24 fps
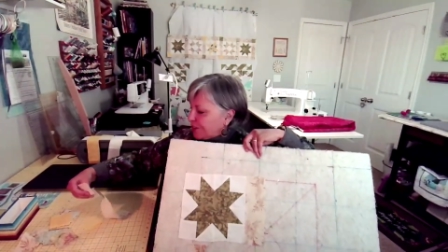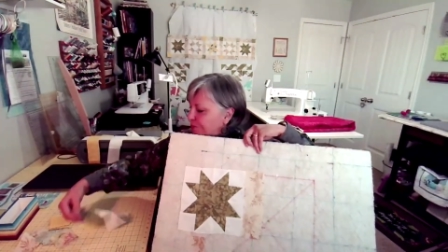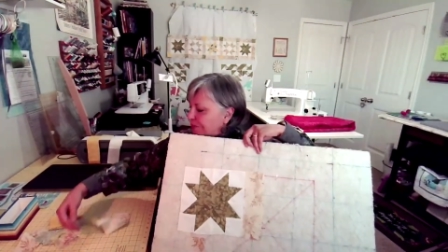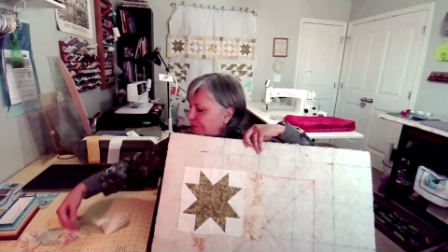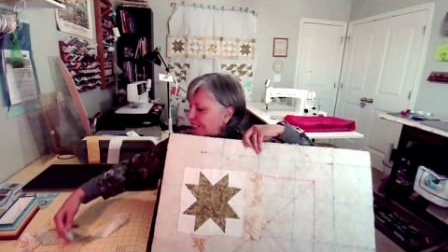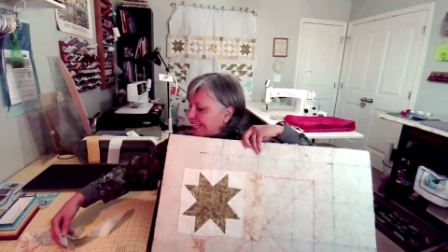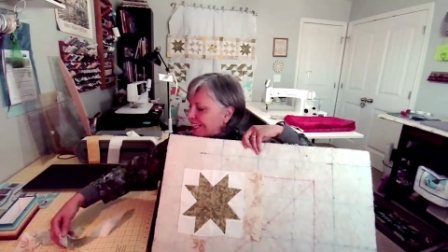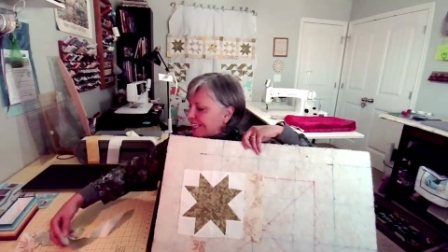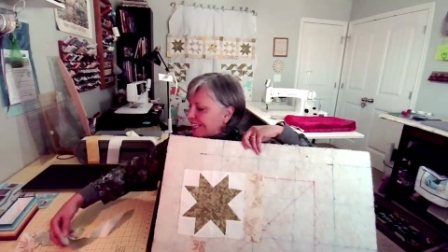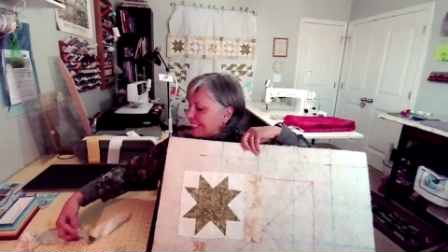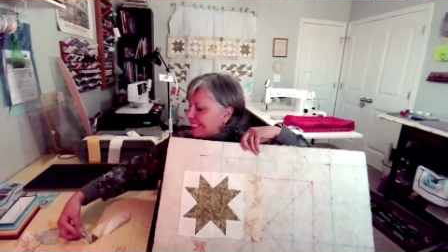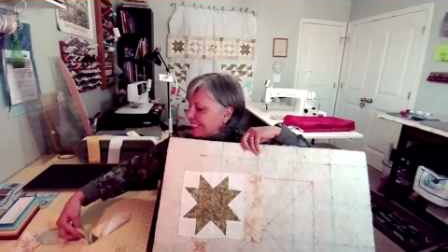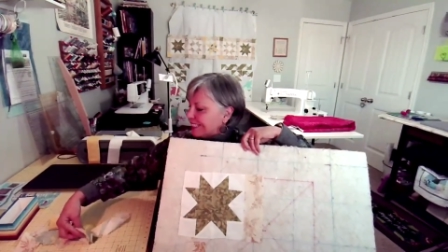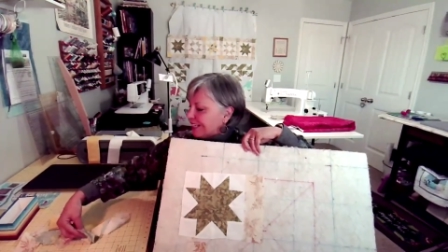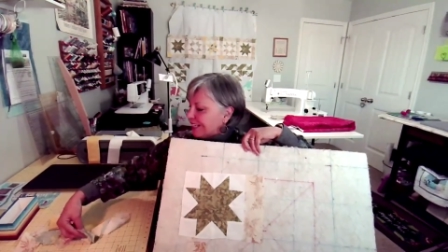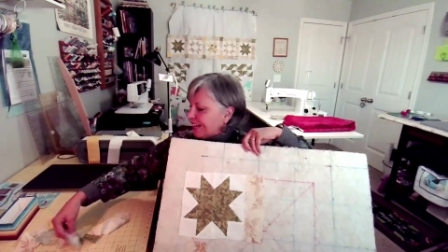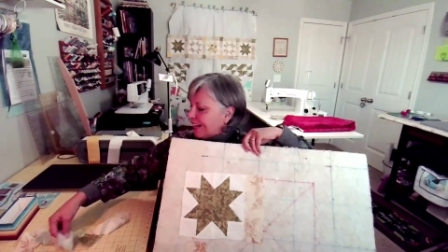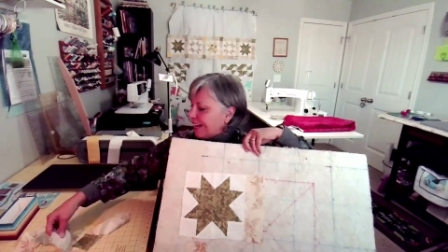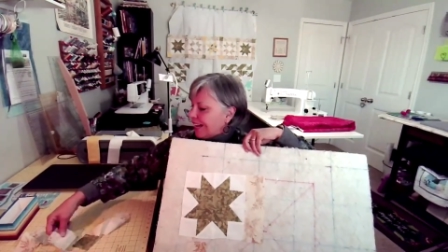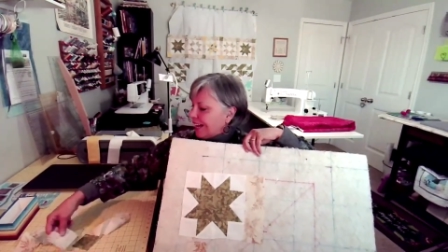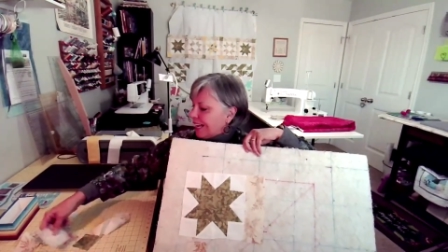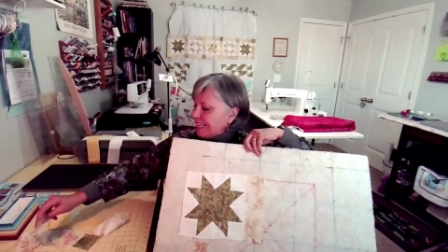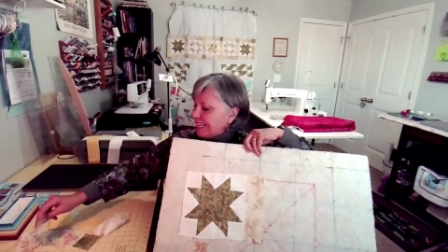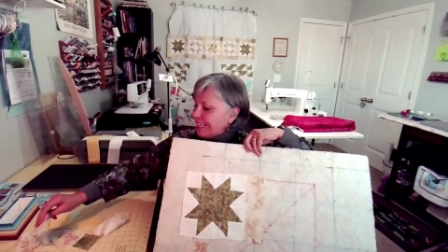because
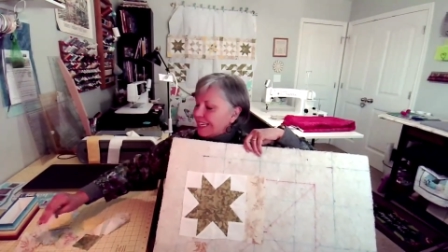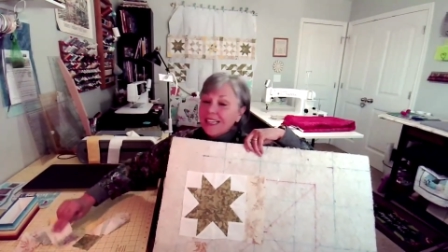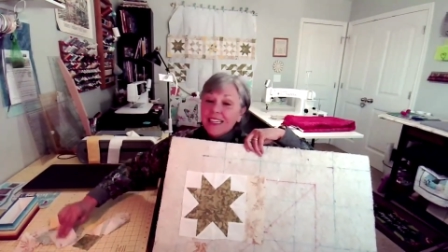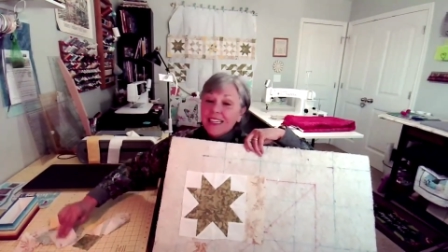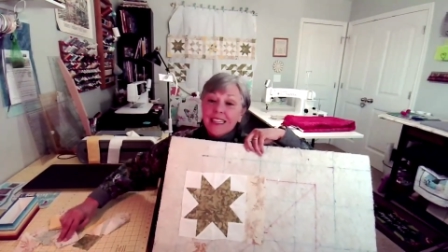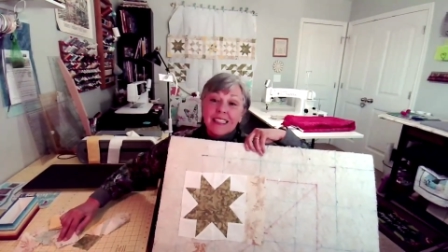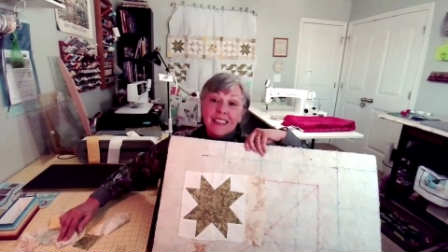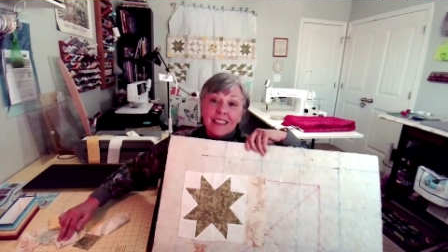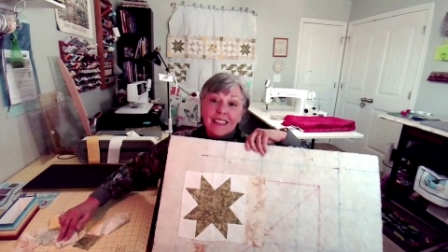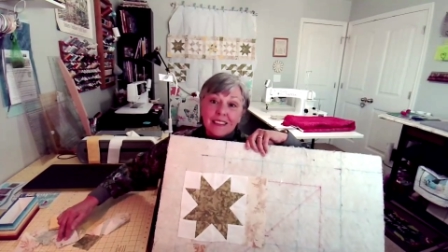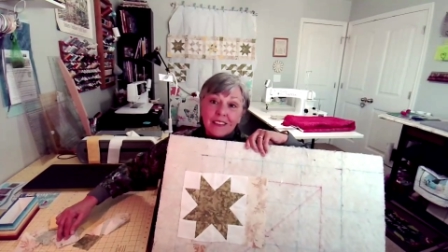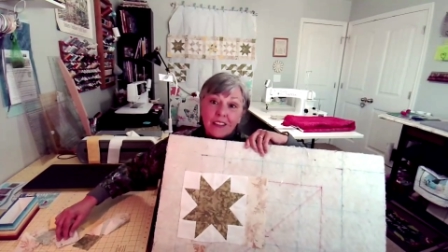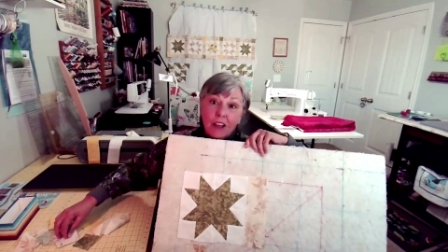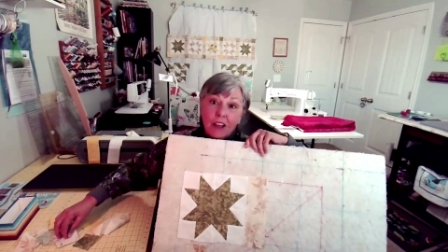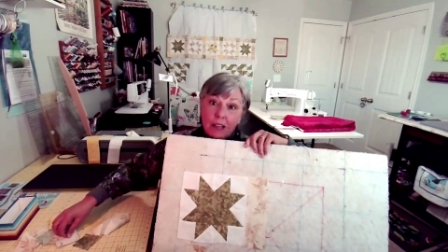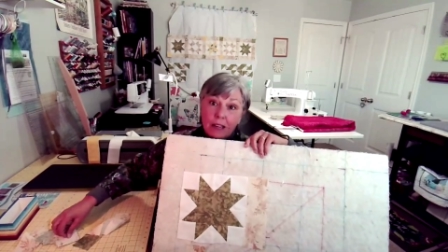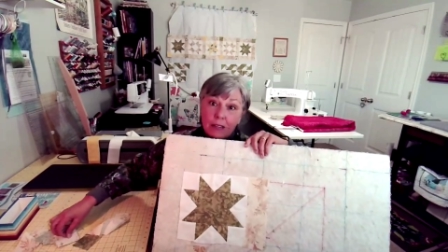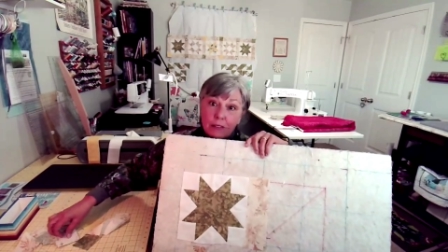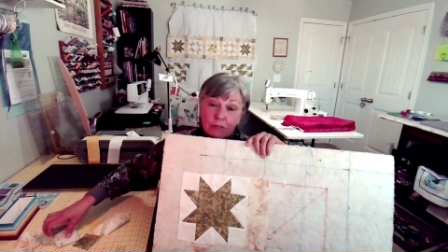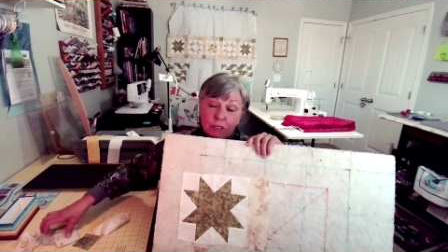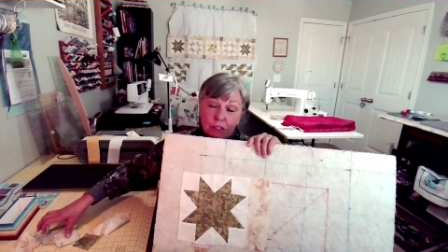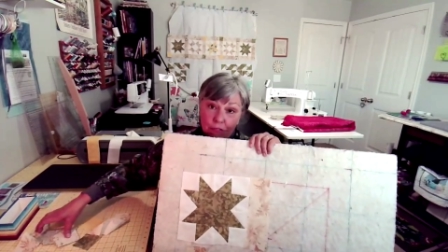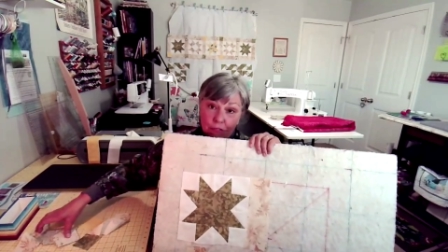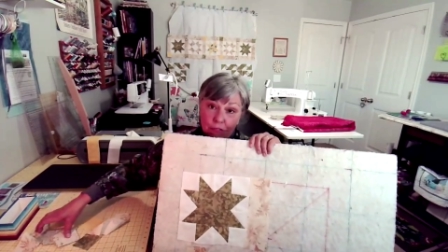I cut a
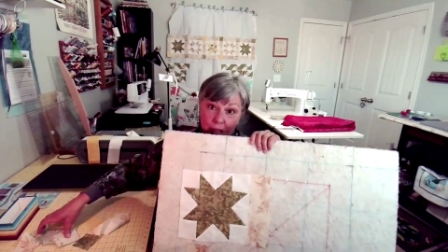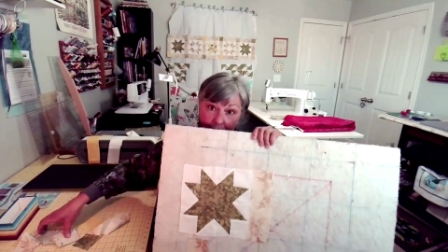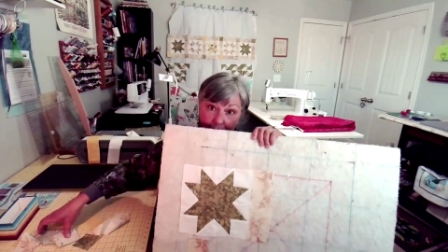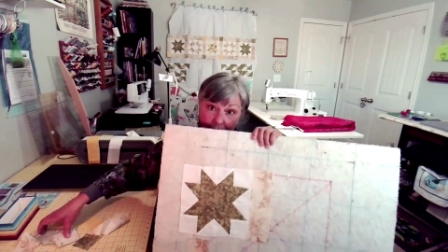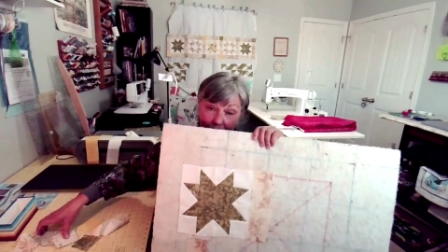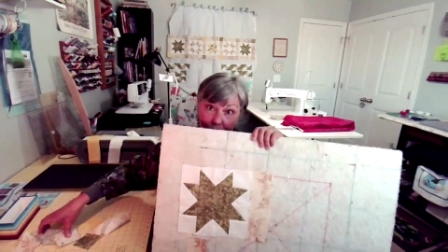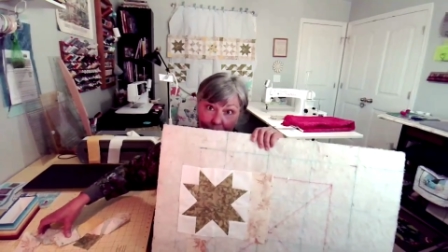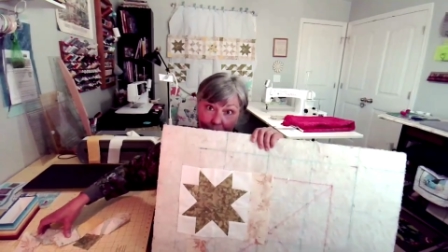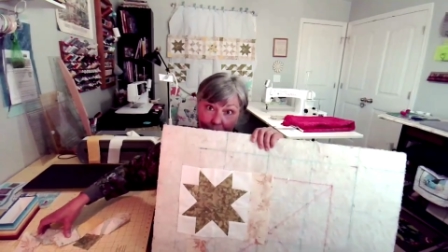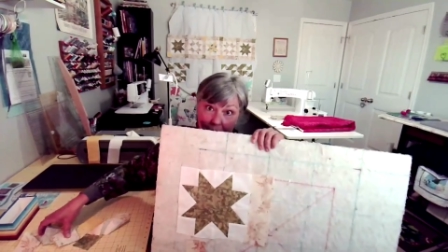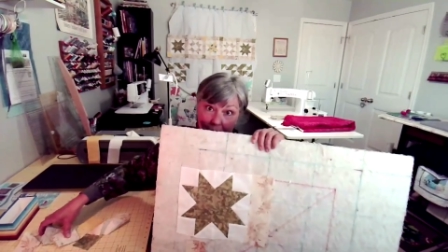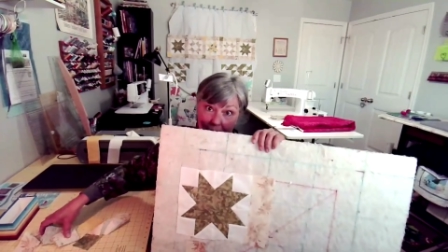lot of the value